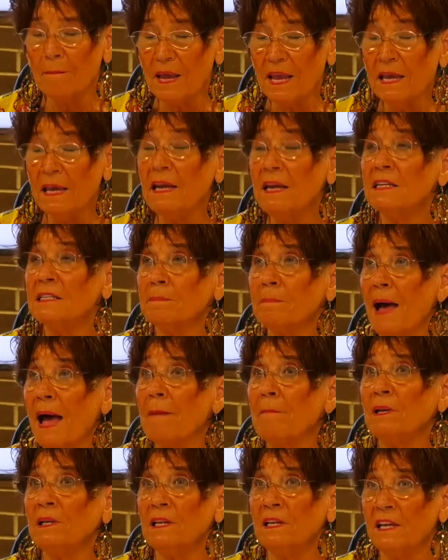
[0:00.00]
it is
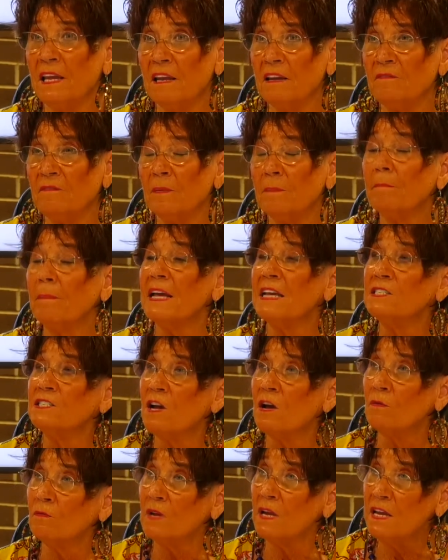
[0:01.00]
my belief, based
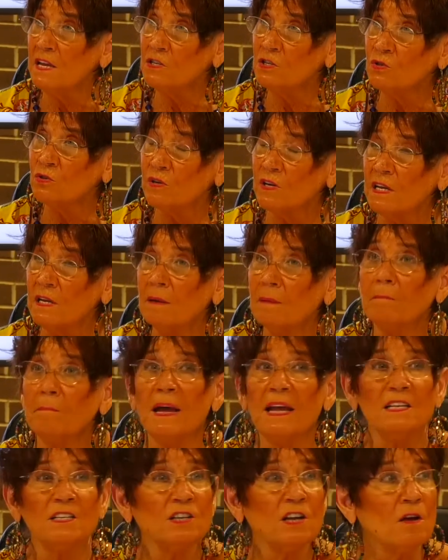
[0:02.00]
on history,
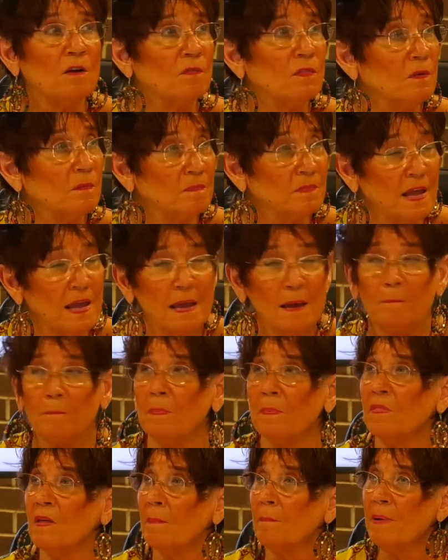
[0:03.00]
based on
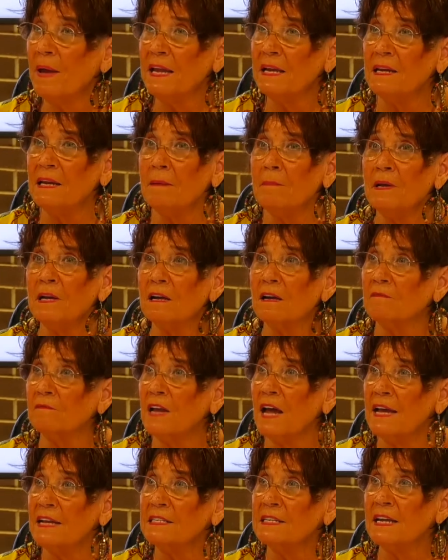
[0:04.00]
the pandemic of
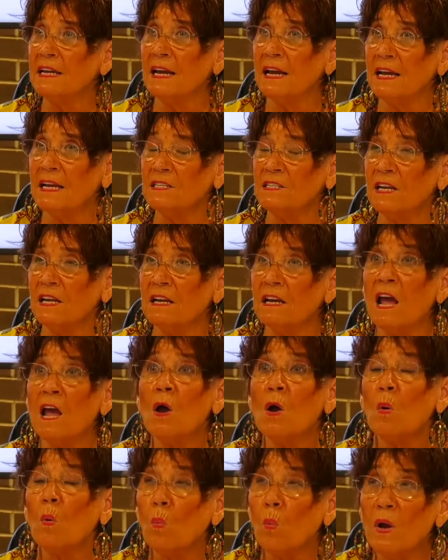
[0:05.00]
1918,
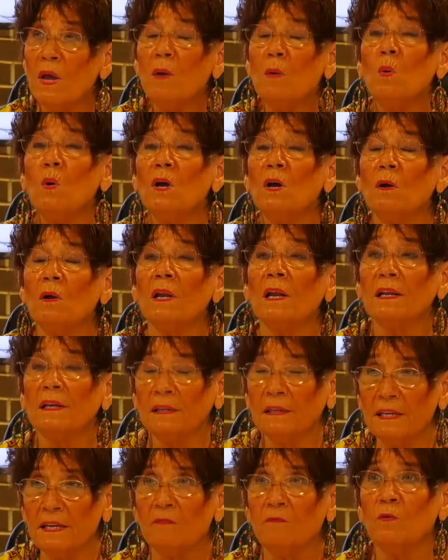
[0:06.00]
we will
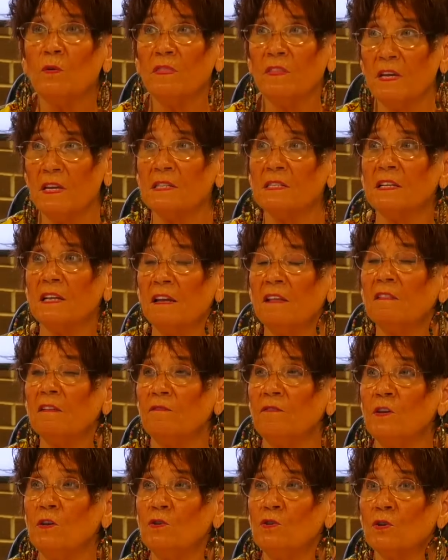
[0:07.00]
live with this in the
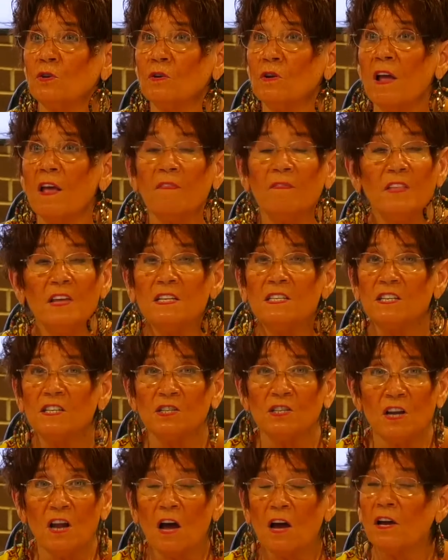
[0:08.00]
future. This
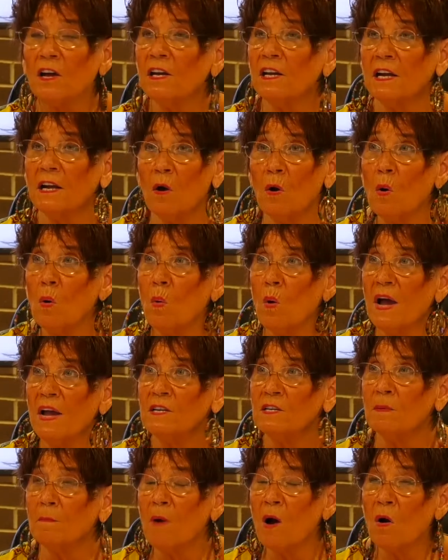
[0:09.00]
is not going to go away
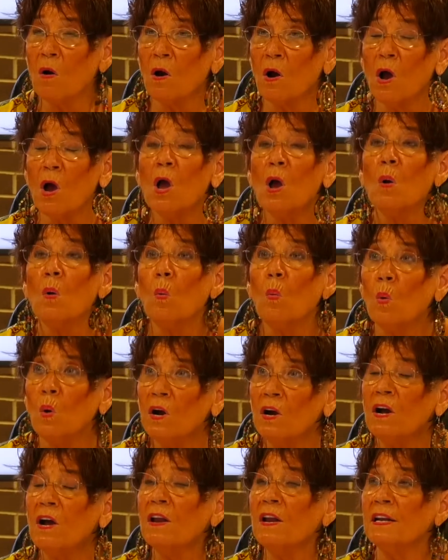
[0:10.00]
tomorrow.
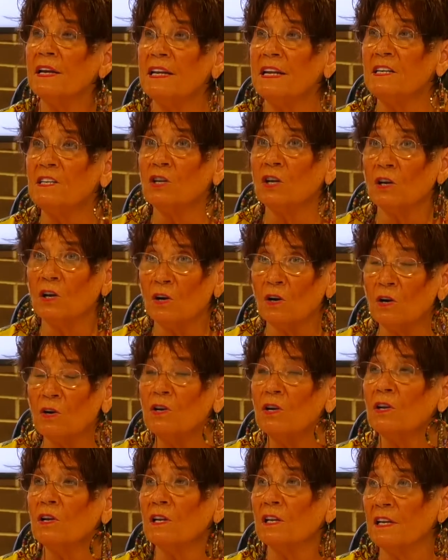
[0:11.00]
We're going to need to
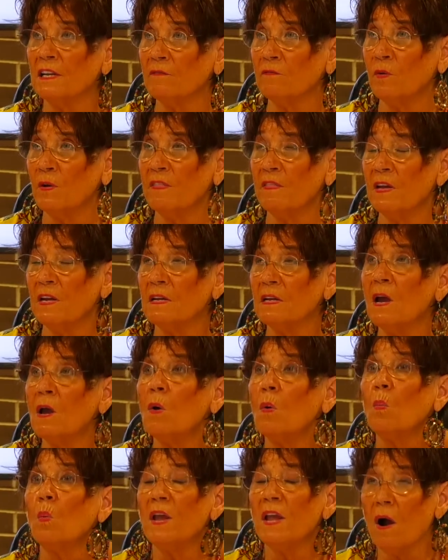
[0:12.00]
learn to live with it.
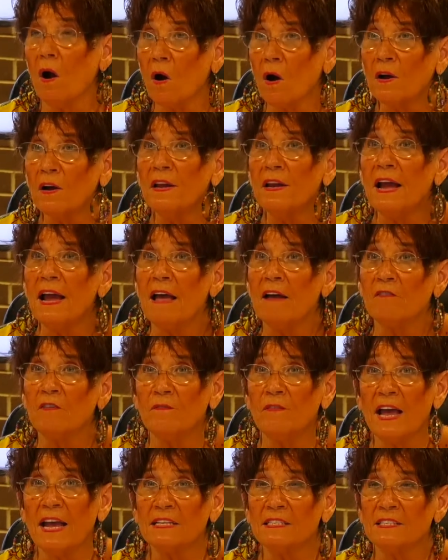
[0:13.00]
We are going to have a
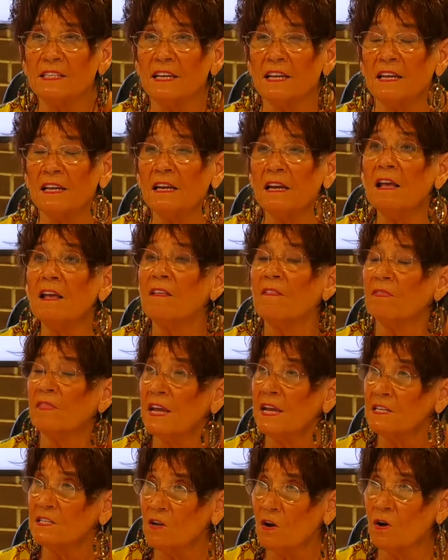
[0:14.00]
vaccine.
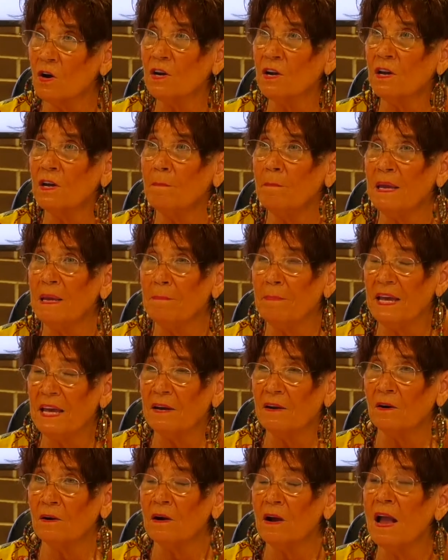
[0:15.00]
Things are going to be
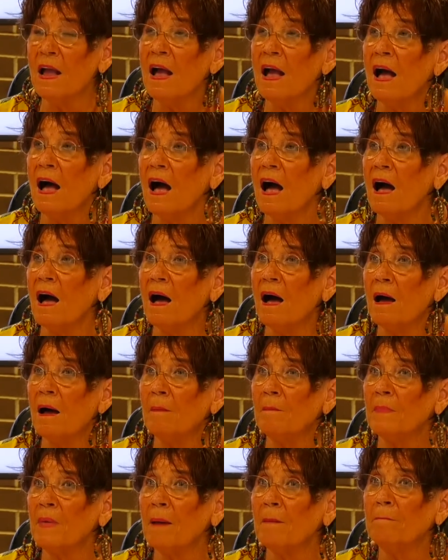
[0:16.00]
better.
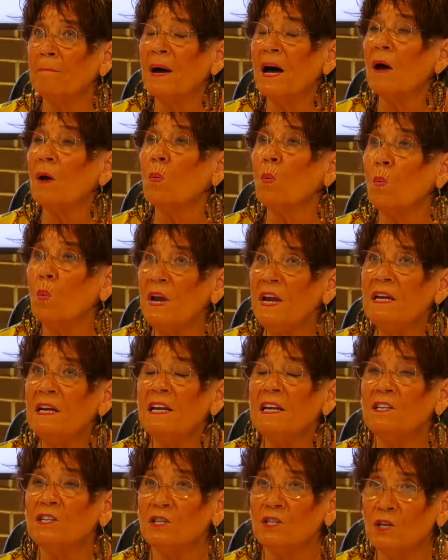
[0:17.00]
But we
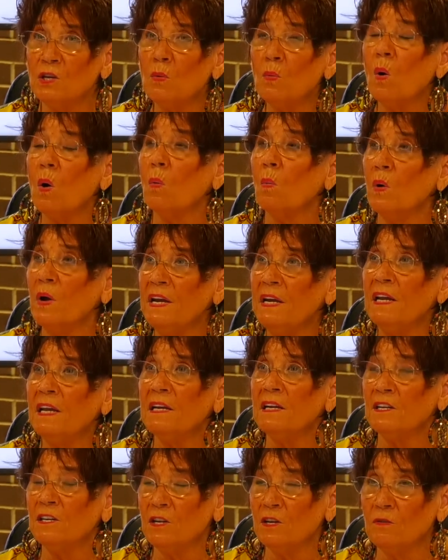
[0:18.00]
need to do what we
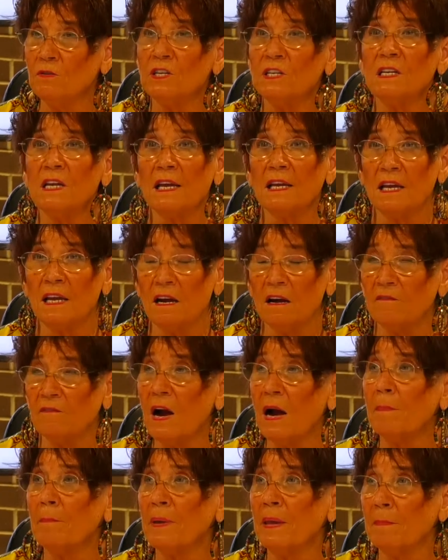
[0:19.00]
need to do to take care of
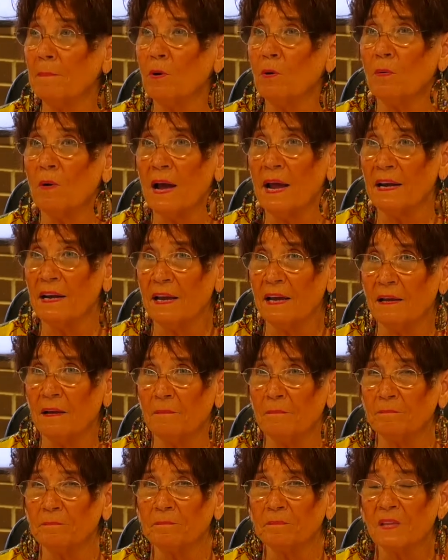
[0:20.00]
our people right
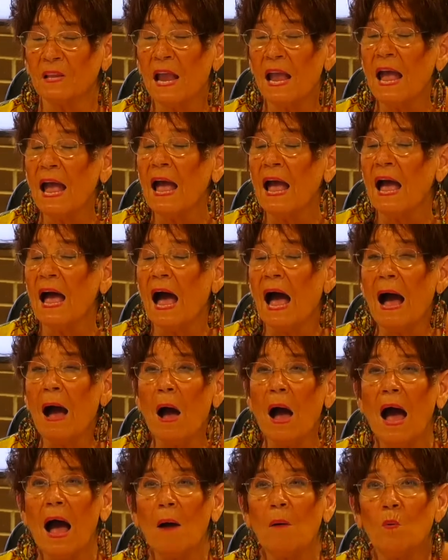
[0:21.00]
now.
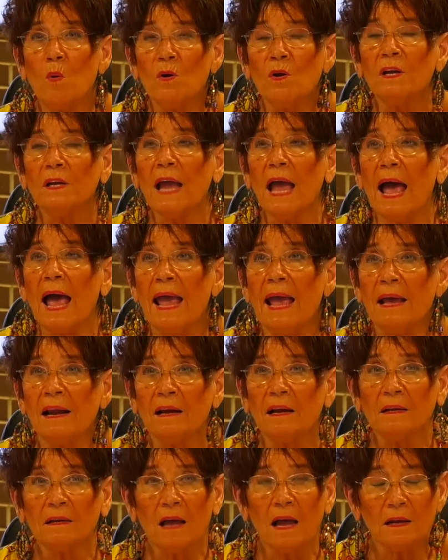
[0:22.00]
I want to add
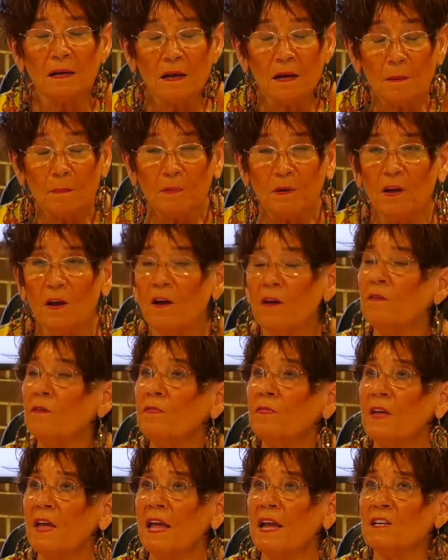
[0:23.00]
a couple of other
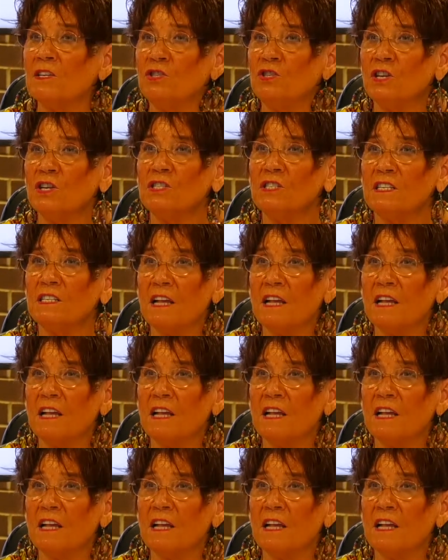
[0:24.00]
things just